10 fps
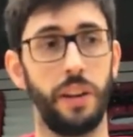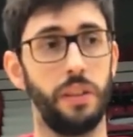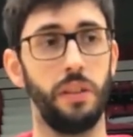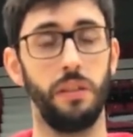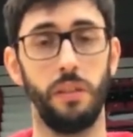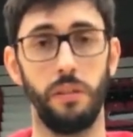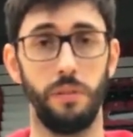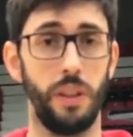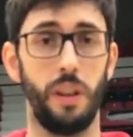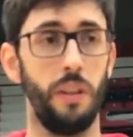And
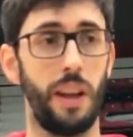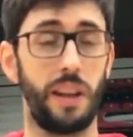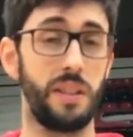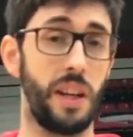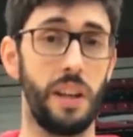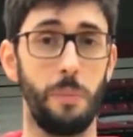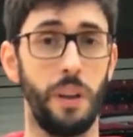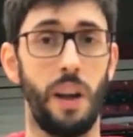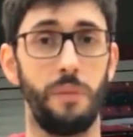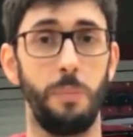you know, like I said, we
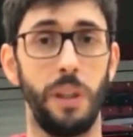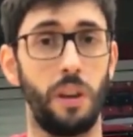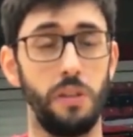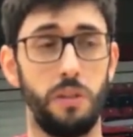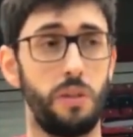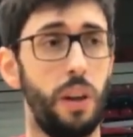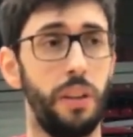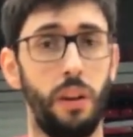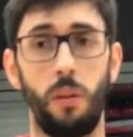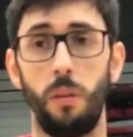have to be
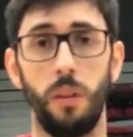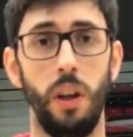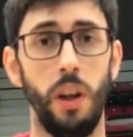concentrated the whole